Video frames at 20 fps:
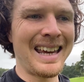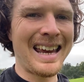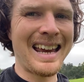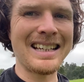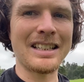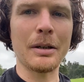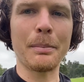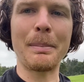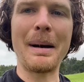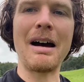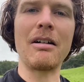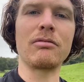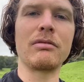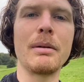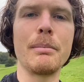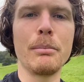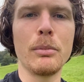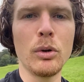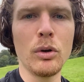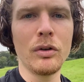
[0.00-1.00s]
is about
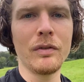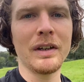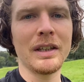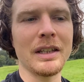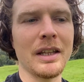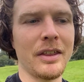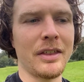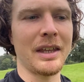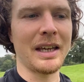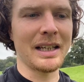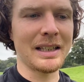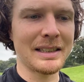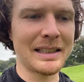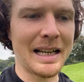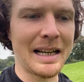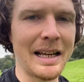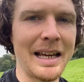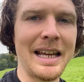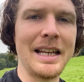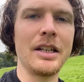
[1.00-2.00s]
removing the things
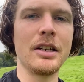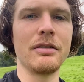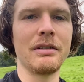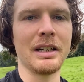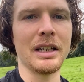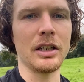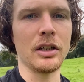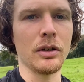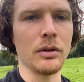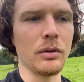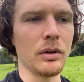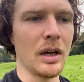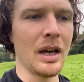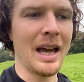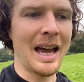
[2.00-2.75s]
that are hindering you.